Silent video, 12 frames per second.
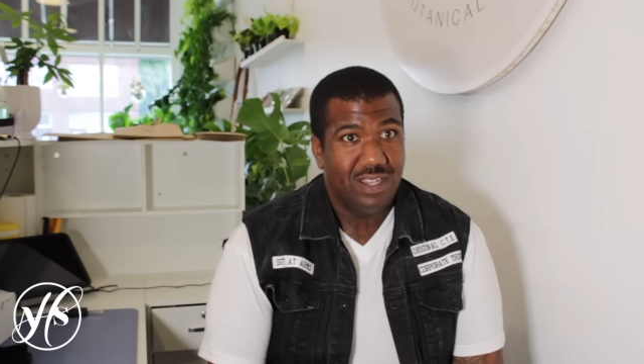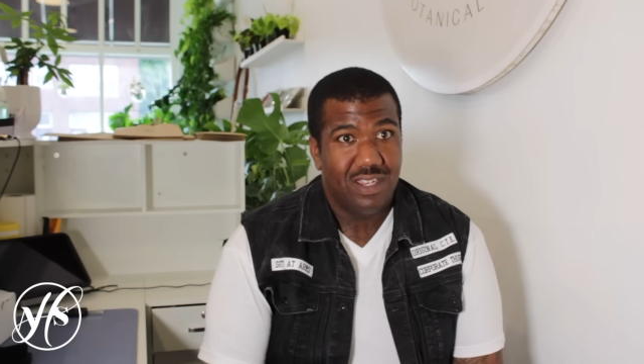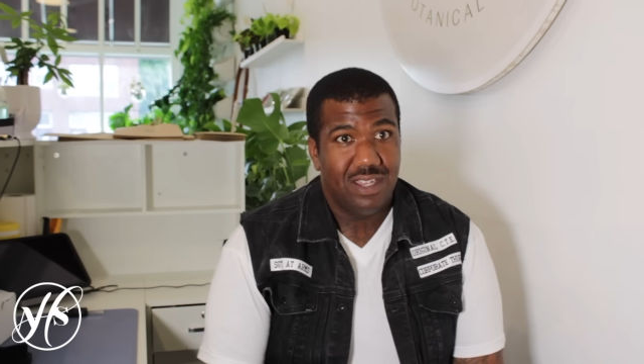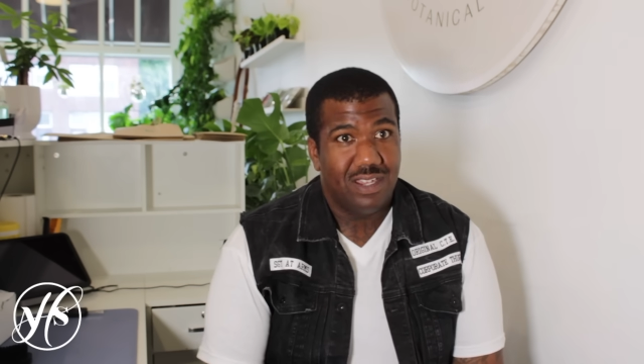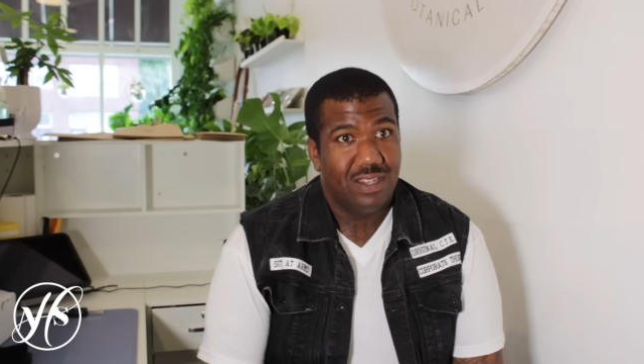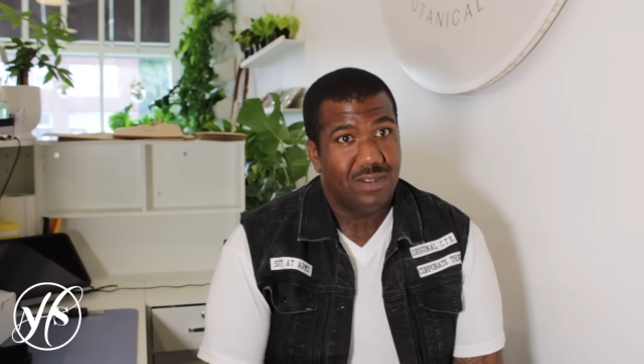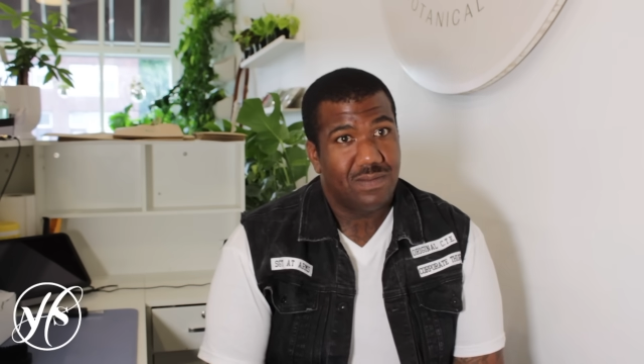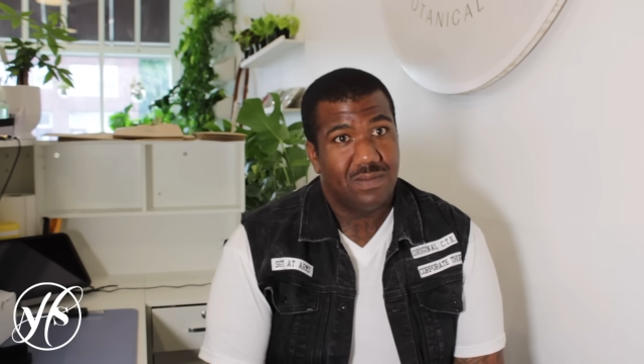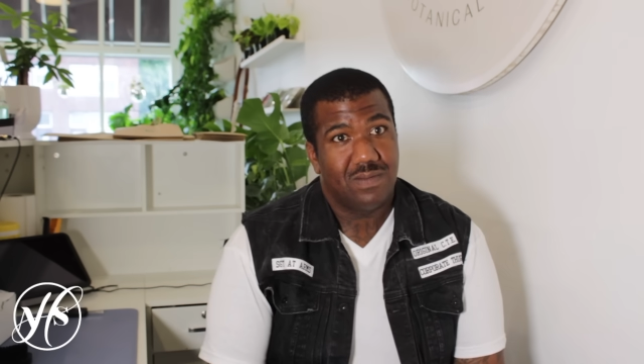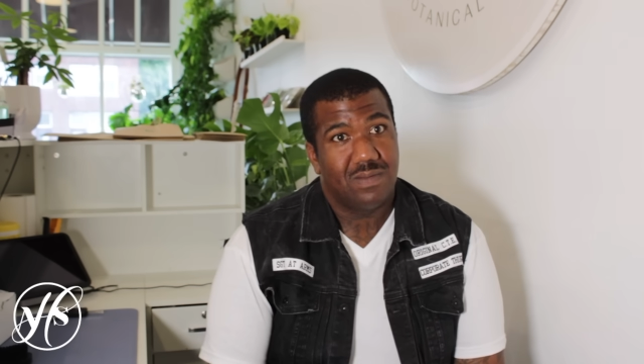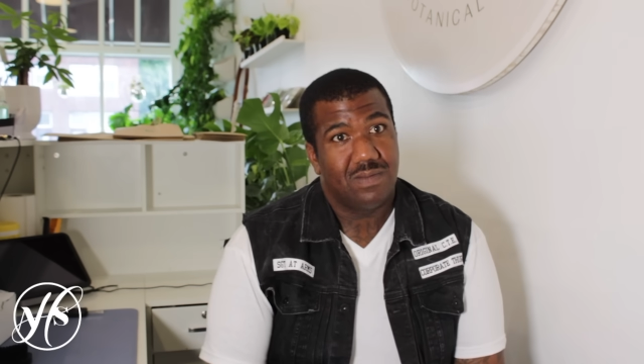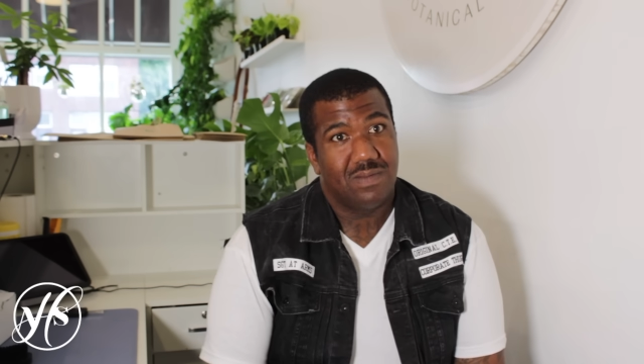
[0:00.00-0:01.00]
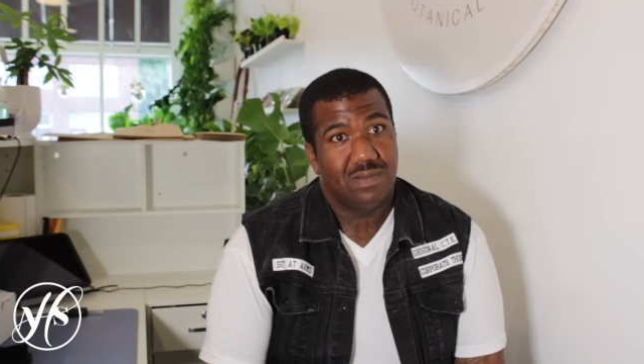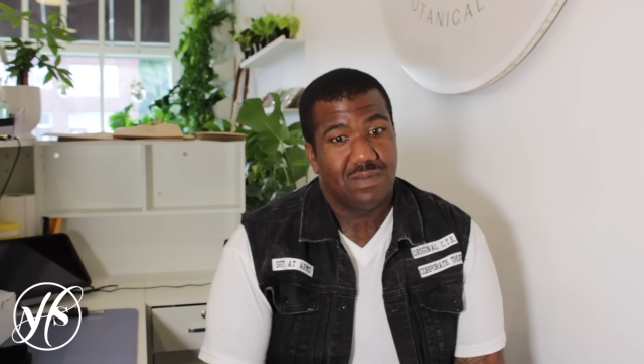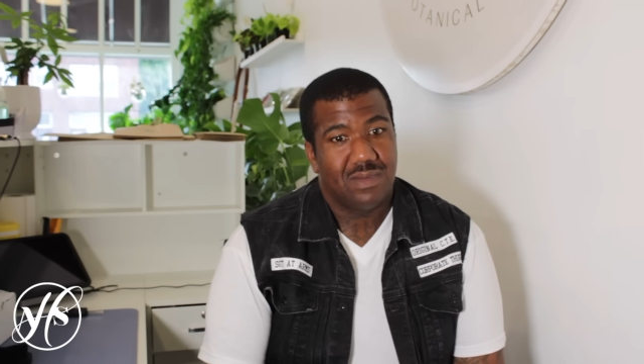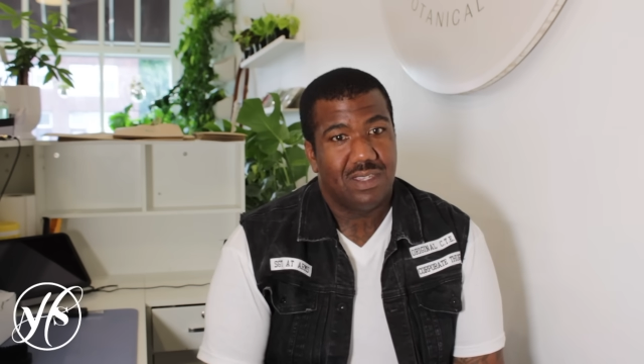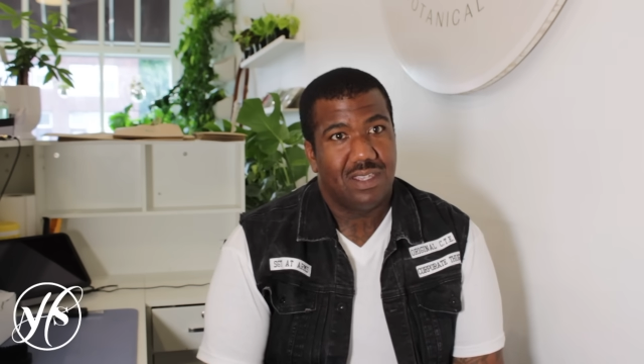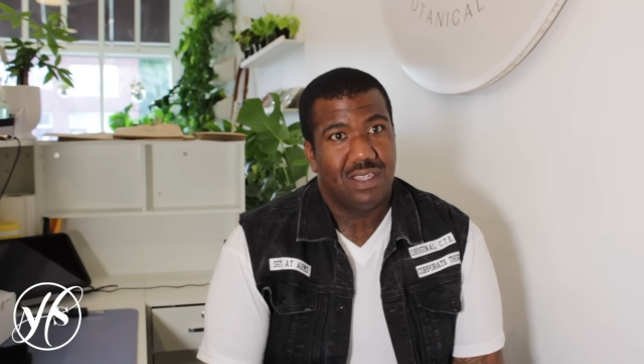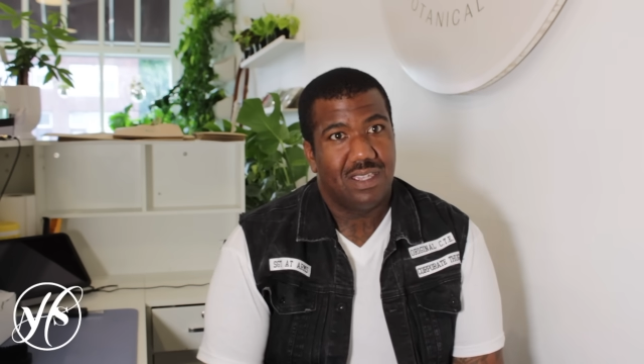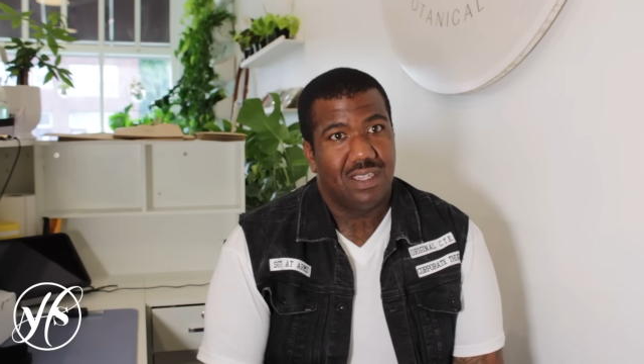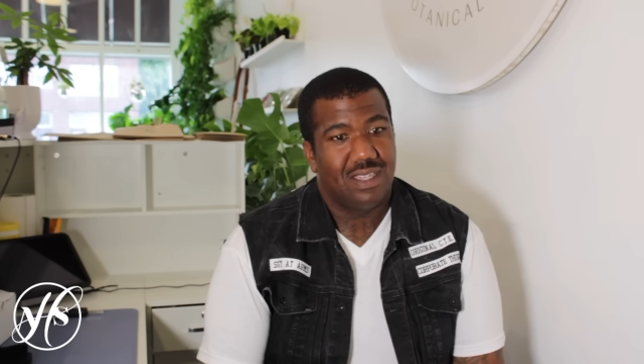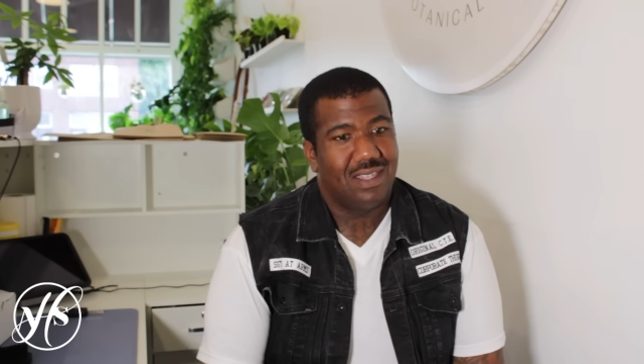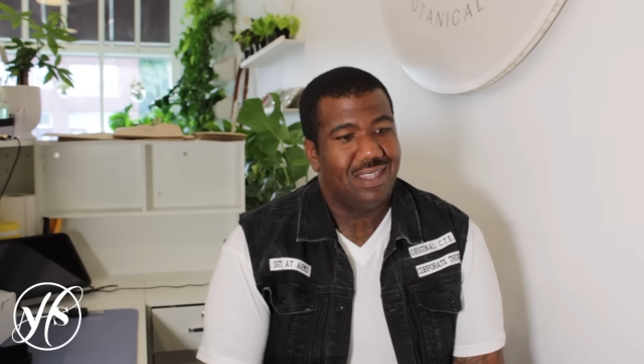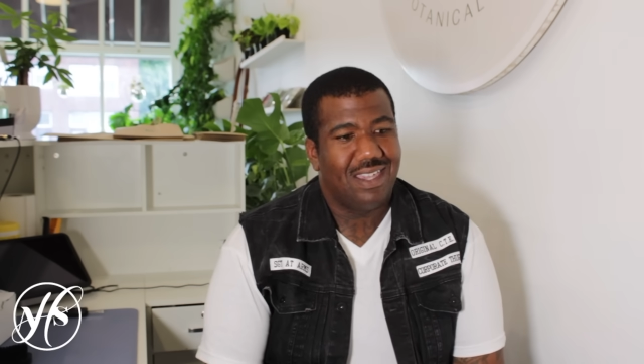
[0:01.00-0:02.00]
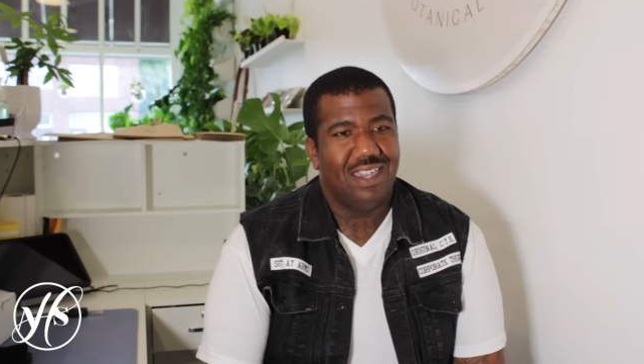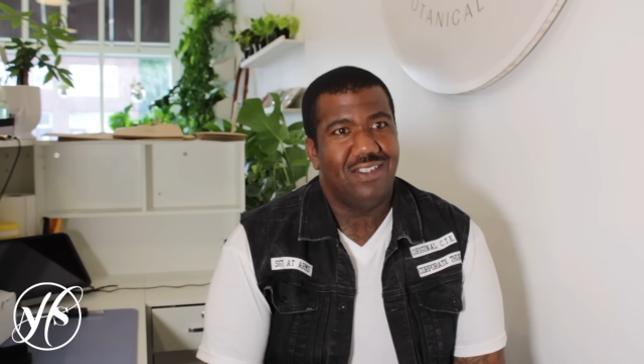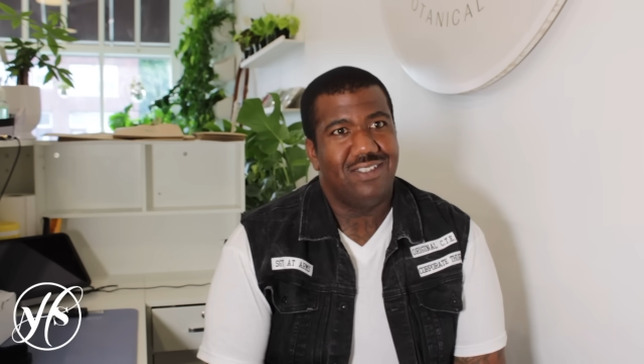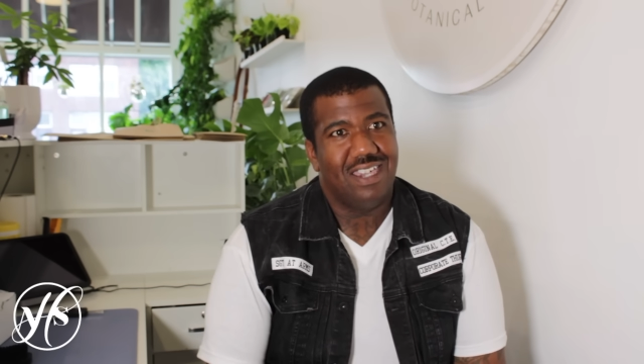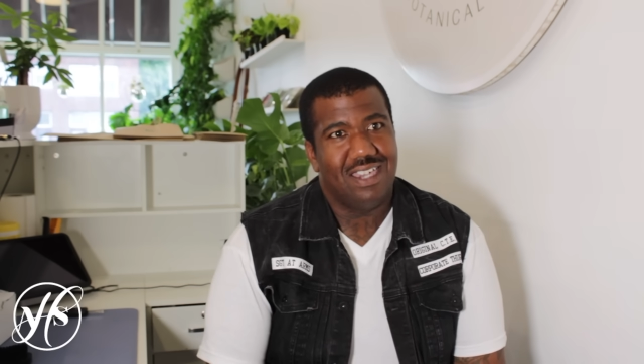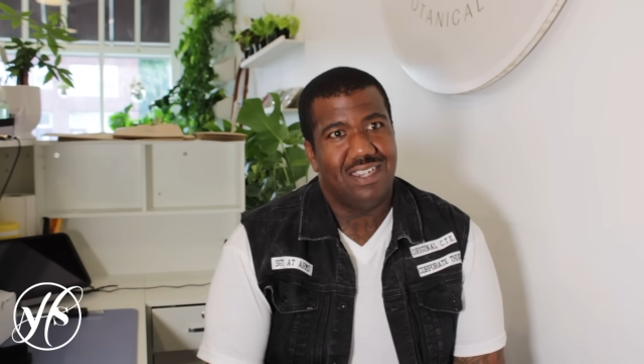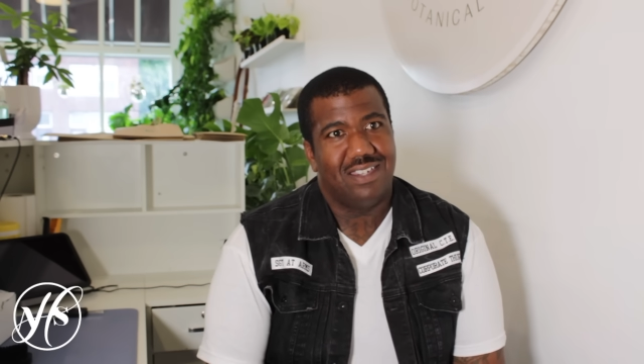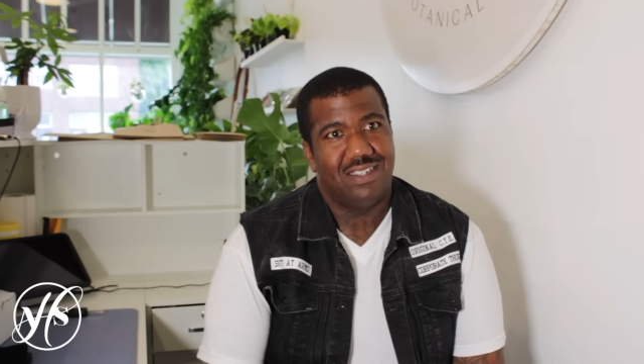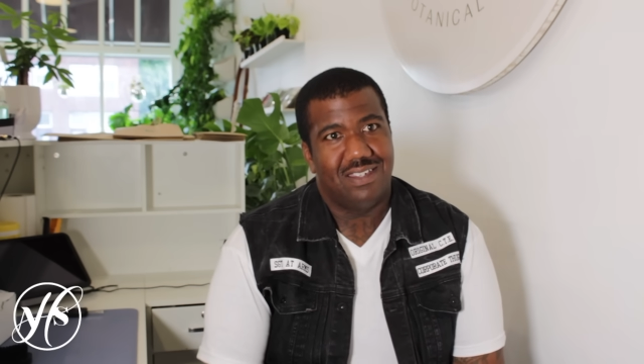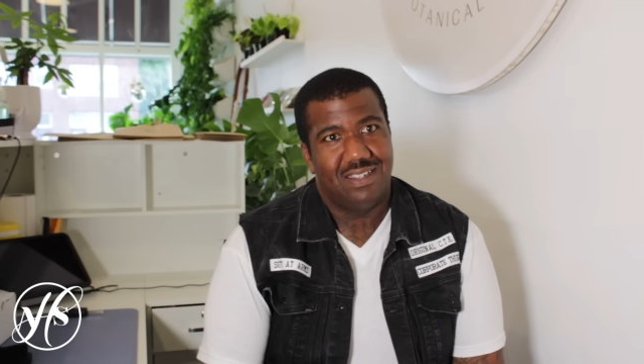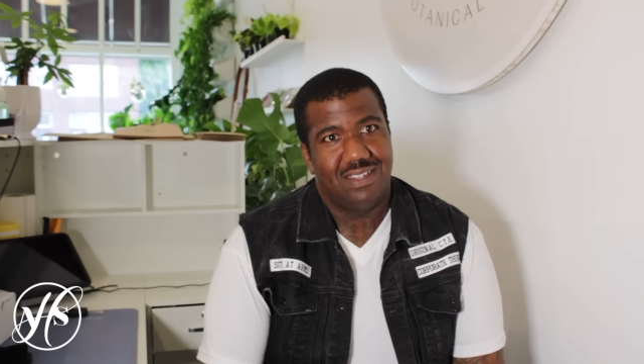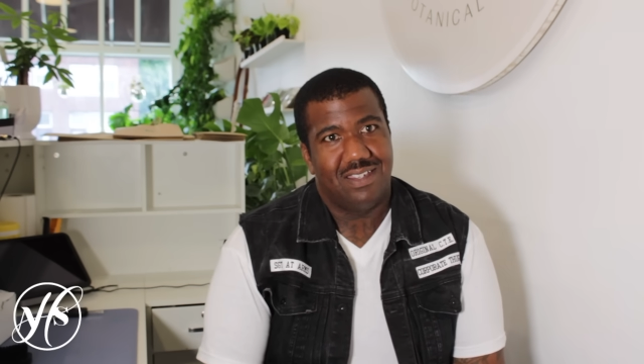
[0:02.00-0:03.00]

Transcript: You said when you first met him, he had a million dollar house? Hell yeah. Damn.